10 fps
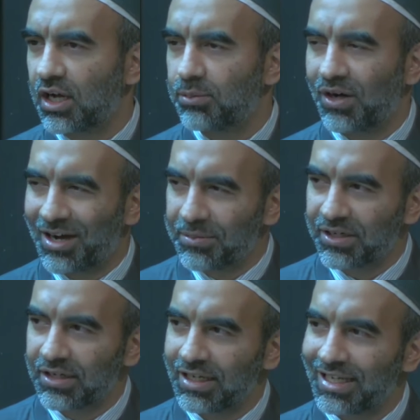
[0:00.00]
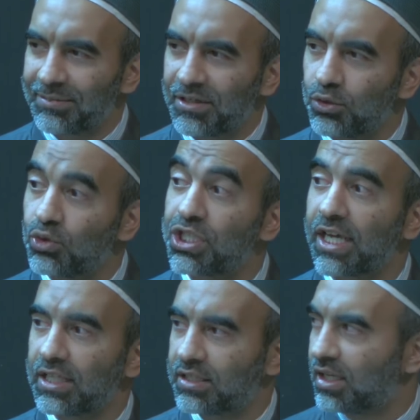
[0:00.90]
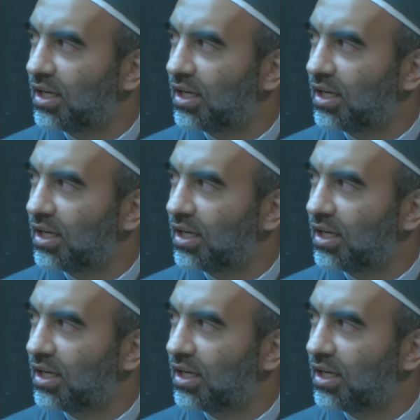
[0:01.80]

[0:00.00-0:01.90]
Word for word: Abu Amr ibn Nujayd.